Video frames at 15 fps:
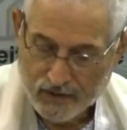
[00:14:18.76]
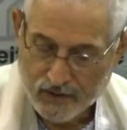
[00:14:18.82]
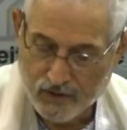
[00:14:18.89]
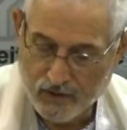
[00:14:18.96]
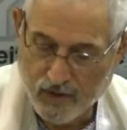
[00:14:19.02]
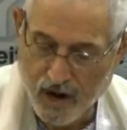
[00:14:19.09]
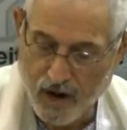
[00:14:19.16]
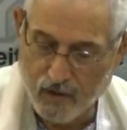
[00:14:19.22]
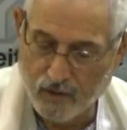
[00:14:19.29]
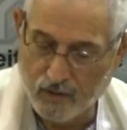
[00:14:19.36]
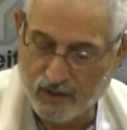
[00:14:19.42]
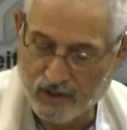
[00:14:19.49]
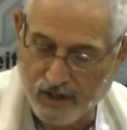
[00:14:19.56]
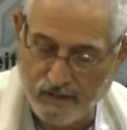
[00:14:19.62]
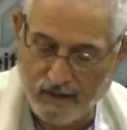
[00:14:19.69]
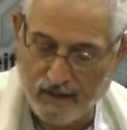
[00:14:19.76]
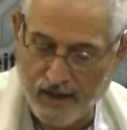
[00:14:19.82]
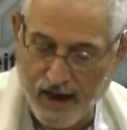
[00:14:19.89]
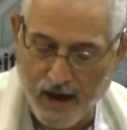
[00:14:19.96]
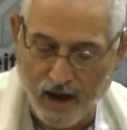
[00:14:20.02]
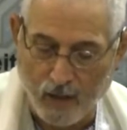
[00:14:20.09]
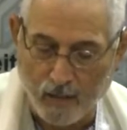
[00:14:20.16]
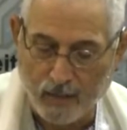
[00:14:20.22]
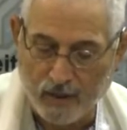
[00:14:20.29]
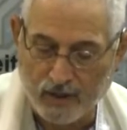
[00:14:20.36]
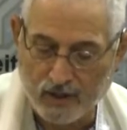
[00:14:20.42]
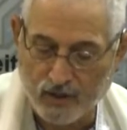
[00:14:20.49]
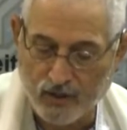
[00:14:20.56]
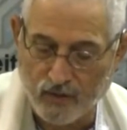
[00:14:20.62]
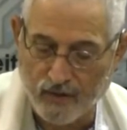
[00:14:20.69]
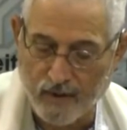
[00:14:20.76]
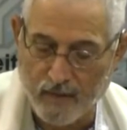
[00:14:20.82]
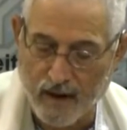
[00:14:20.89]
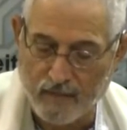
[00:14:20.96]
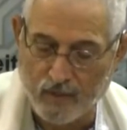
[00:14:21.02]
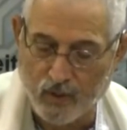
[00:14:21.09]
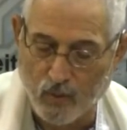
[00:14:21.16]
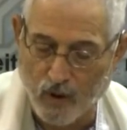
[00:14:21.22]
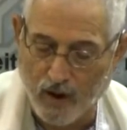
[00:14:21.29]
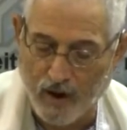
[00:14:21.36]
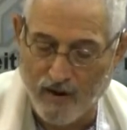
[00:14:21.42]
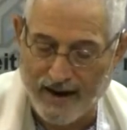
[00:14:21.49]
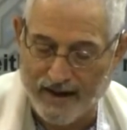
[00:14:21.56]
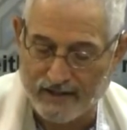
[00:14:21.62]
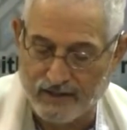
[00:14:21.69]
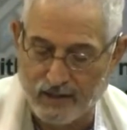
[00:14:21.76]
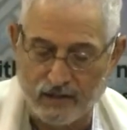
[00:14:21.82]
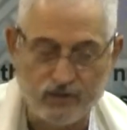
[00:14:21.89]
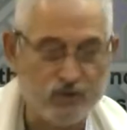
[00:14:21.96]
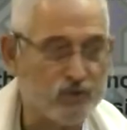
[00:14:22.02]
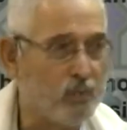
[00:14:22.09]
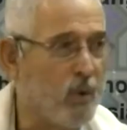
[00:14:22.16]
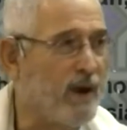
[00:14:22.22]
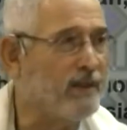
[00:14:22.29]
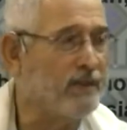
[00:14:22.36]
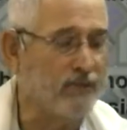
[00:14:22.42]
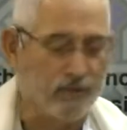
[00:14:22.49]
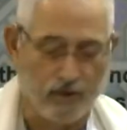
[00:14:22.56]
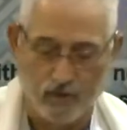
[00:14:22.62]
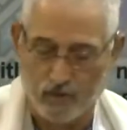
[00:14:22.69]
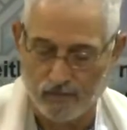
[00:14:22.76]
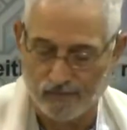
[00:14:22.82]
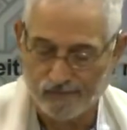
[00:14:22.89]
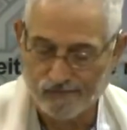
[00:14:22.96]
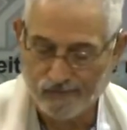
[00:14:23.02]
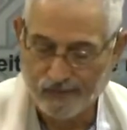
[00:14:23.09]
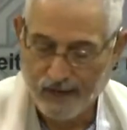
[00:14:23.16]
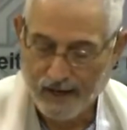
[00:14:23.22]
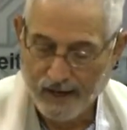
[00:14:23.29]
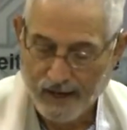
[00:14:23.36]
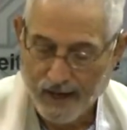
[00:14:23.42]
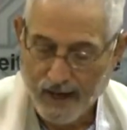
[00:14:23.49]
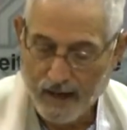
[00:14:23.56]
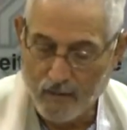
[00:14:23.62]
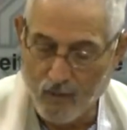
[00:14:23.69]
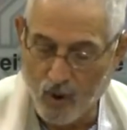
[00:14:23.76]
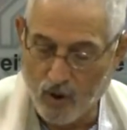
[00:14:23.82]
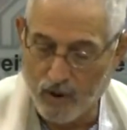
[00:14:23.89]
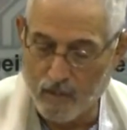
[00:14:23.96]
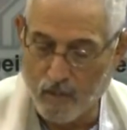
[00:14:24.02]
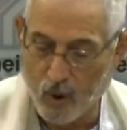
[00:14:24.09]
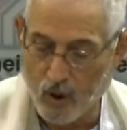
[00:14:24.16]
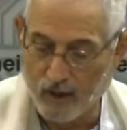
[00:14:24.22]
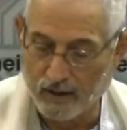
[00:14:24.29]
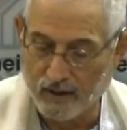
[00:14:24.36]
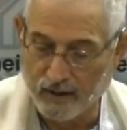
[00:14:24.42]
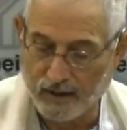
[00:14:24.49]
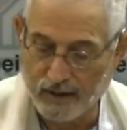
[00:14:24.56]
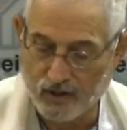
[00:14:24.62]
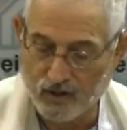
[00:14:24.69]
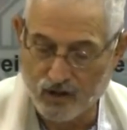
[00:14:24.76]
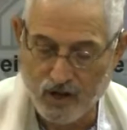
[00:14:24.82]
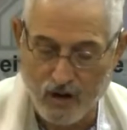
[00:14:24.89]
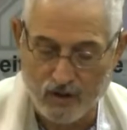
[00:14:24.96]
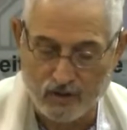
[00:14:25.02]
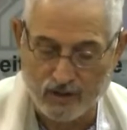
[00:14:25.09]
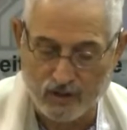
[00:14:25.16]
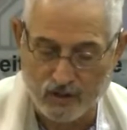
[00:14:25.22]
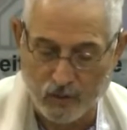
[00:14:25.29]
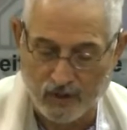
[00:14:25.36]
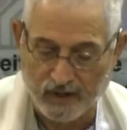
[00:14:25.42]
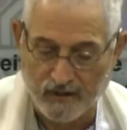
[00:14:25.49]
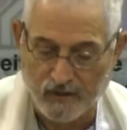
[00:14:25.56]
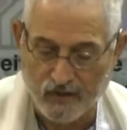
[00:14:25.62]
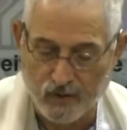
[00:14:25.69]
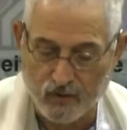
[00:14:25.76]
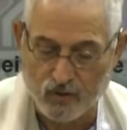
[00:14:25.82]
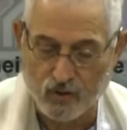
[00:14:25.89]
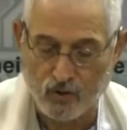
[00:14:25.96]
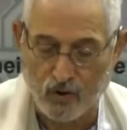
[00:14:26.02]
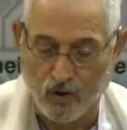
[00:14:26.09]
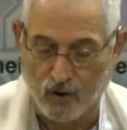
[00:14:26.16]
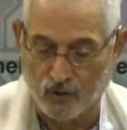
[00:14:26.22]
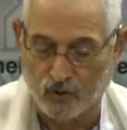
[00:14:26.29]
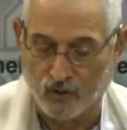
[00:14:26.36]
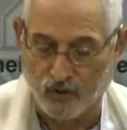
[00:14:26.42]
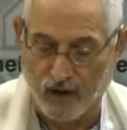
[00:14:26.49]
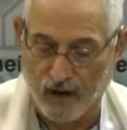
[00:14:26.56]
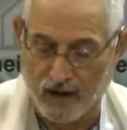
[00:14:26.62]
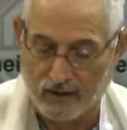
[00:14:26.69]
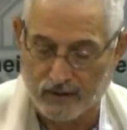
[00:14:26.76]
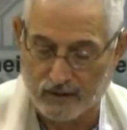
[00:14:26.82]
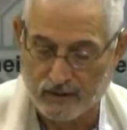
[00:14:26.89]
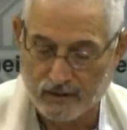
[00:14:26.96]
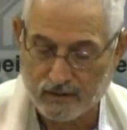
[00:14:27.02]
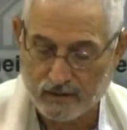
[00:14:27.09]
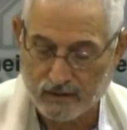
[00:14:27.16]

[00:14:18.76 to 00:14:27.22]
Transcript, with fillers: Sukkot was given to help us to remember what our ancestors went through. And more importantly, it shows us what the future holds for us.